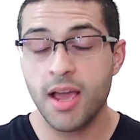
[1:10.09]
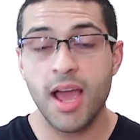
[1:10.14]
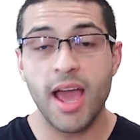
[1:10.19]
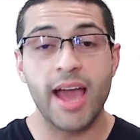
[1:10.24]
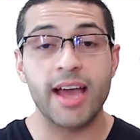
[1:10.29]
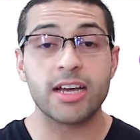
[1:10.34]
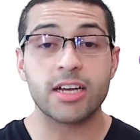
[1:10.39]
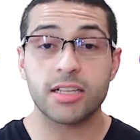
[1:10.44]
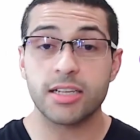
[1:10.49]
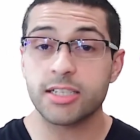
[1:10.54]

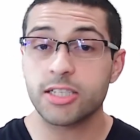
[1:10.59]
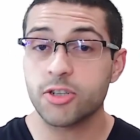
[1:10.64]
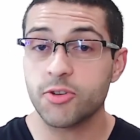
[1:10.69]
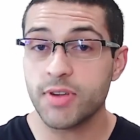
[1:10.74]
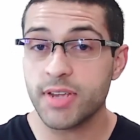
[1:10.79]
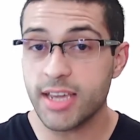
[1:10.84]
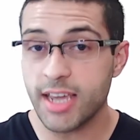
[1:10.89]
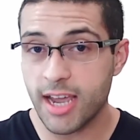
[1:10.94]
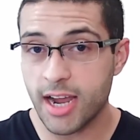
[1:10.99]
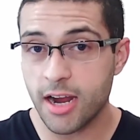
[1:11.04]
And
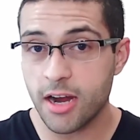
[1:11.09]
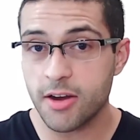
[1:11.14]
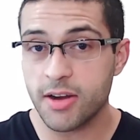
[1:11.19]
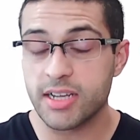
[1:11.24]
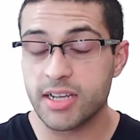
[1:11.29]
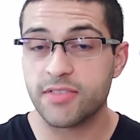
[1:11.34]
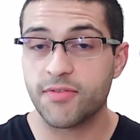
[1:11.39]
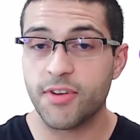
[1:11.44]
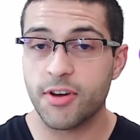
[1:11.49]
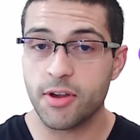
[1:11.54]
clustering care
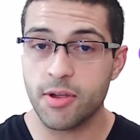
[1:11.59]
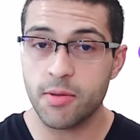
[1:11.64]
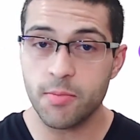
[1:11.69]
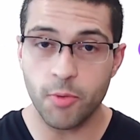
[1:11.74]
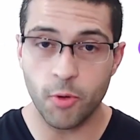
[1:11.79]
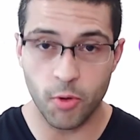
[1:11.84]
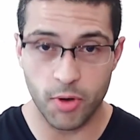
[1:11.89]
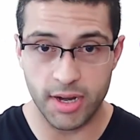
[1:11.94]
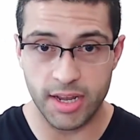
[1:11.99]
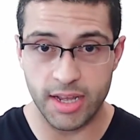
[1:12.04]
is very
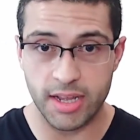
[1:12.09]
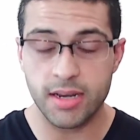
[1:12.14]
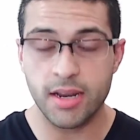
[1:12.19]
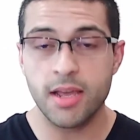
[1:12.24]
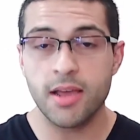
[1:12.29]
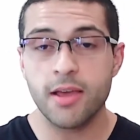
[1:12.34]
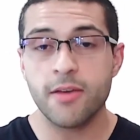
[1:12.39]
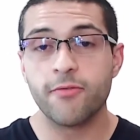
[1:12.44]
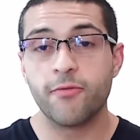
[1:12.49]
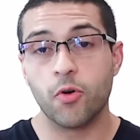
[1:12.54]
important
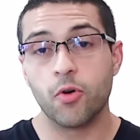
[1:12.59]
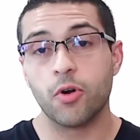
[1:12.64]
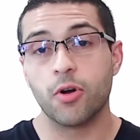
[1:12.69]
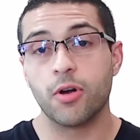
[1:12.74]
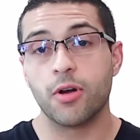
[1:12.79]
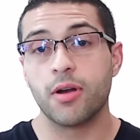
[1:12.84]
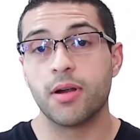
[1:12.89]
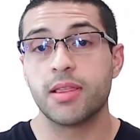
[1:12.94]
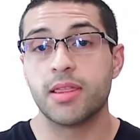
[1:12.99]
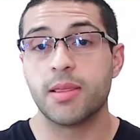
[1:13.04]

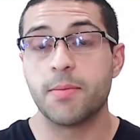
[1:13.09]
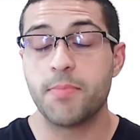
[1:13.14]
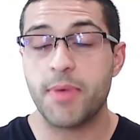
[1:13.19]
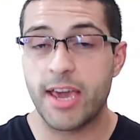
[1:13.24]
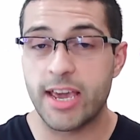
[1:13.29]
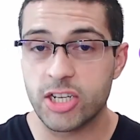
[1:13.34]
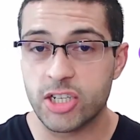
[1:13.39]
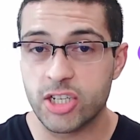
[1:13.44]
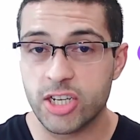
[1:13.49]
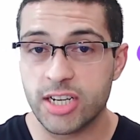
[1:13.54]
for the
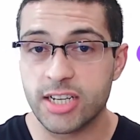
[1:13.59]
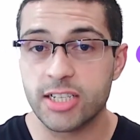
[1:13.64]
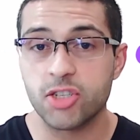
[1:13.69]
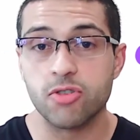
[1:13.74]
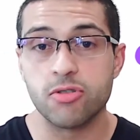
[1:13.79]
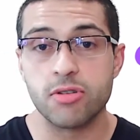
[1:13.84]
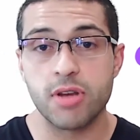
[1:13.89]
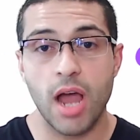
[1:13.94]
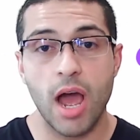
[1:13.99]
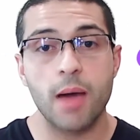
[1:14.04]
patient to
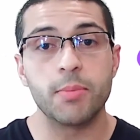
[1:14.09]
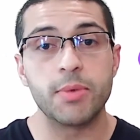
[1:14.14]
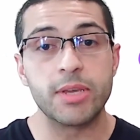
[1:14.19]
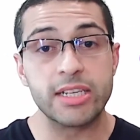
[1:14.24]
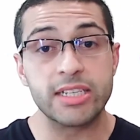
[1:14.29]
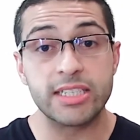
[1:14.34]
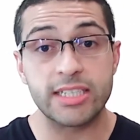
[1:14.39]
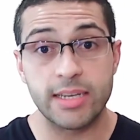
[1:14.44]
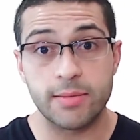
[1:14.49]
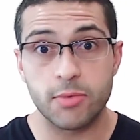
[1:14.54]
not be
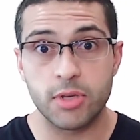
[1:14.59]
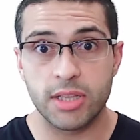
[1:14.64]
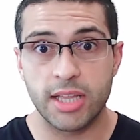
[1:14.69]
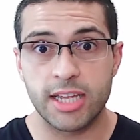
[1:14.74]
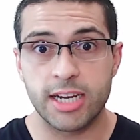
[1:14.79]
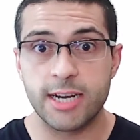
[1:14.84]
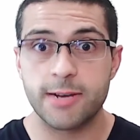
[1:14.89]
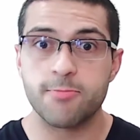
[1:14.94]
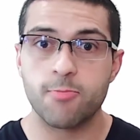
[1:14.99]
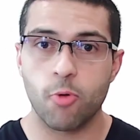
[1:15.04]

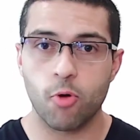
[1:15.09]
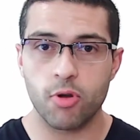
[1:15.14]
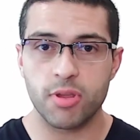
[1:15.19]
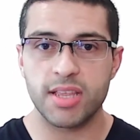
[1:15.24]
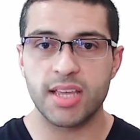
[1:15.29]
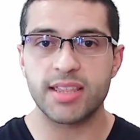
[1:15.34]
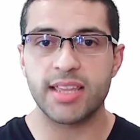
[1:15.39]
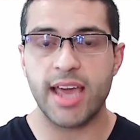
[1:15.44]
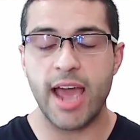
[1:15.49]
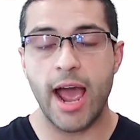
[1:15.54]
stimulated more
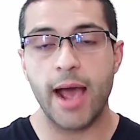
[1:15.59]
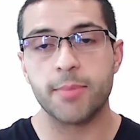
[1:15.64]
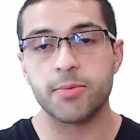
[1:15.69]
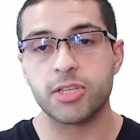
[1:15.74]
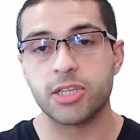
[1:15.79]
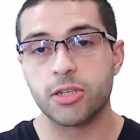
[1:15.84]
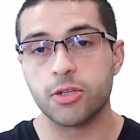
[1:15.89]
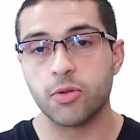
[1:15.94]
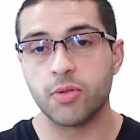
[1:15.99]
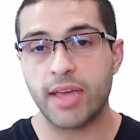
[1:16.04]
than they
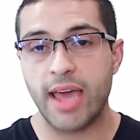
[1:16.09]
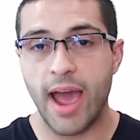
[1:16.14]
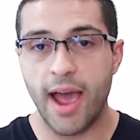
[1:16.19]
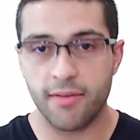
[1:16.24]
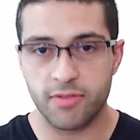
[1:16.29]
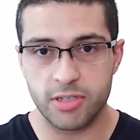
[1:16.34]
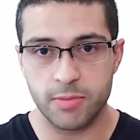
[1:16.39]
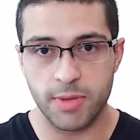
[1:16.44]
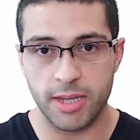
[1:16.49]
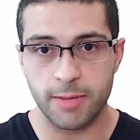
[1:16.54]
absolutely
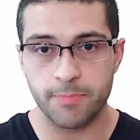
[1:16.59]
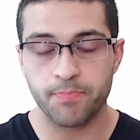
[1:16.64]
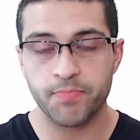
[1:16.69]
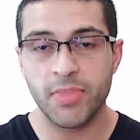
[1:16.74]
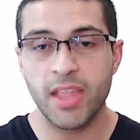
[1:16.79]
have to be.